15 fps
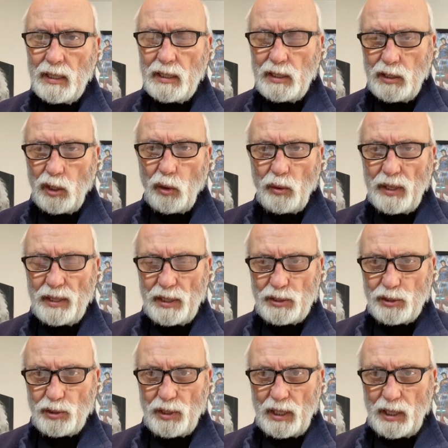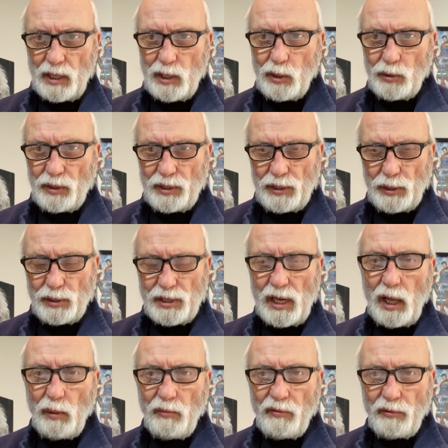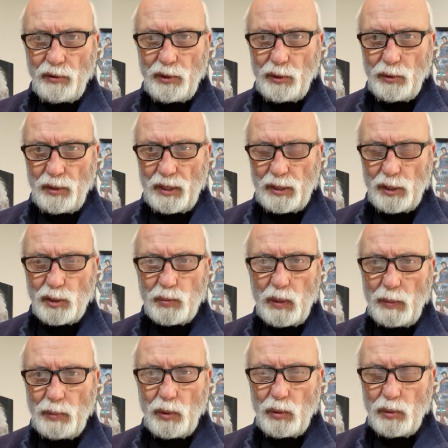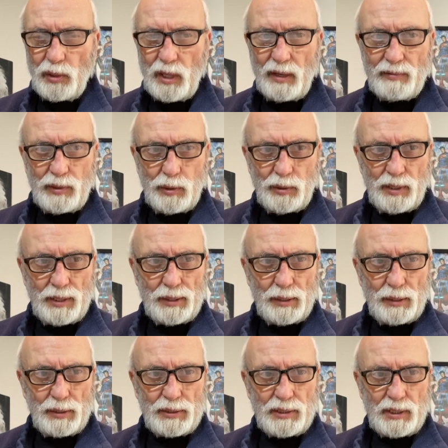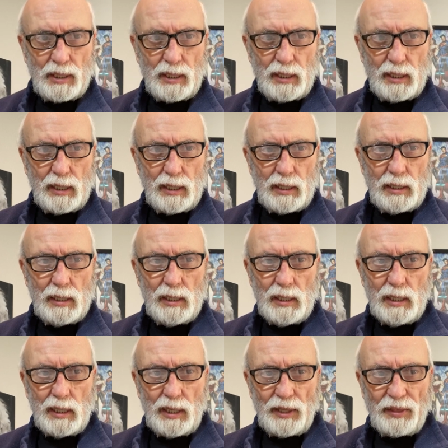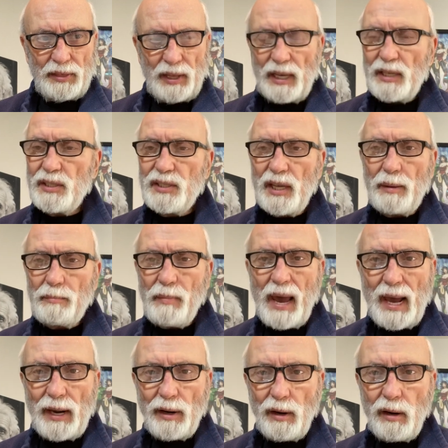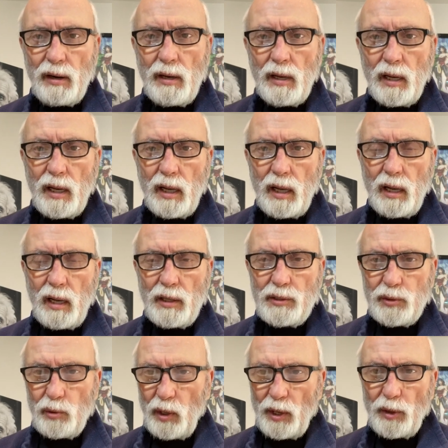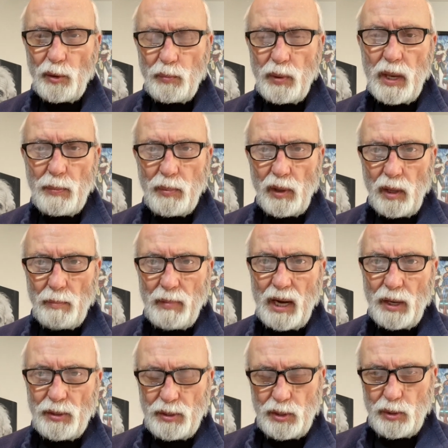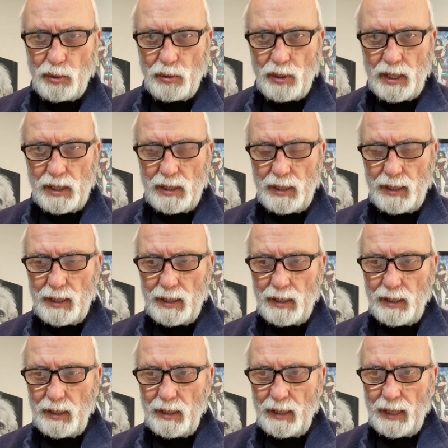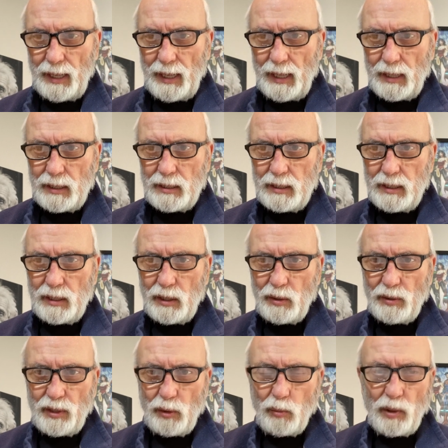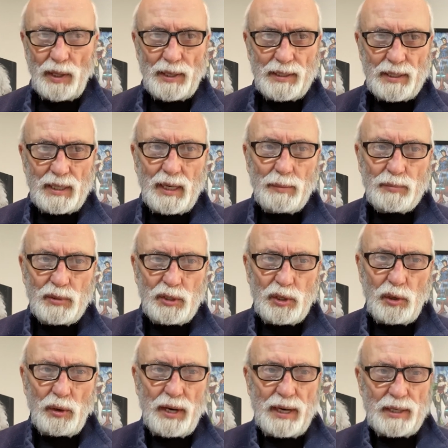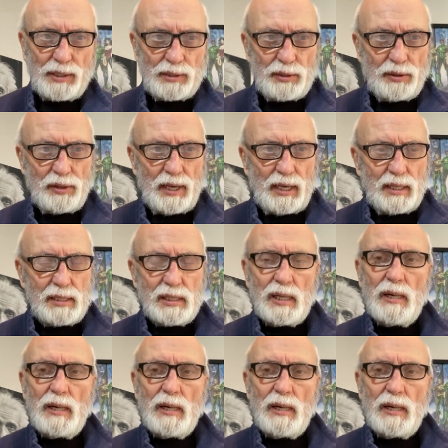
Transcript: knowing that you're not alone, that there's help for you, that there's people who love you, that there's things that matter to other people about you, and that they're willing to come to your aid under things.